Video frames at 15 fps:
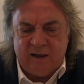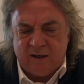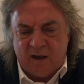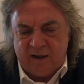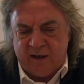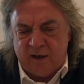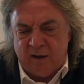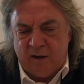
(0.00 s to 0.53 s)
I
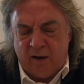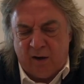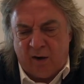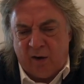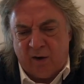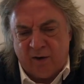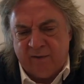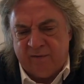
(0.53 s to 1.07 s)
did a
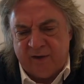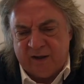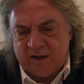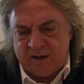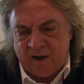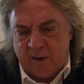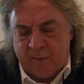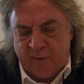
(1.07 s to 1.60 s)
lot of this
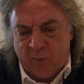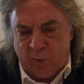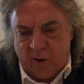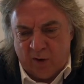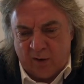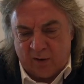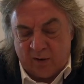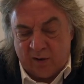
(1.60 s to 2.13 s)
type of
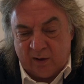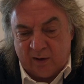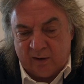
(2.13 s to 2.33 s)
work.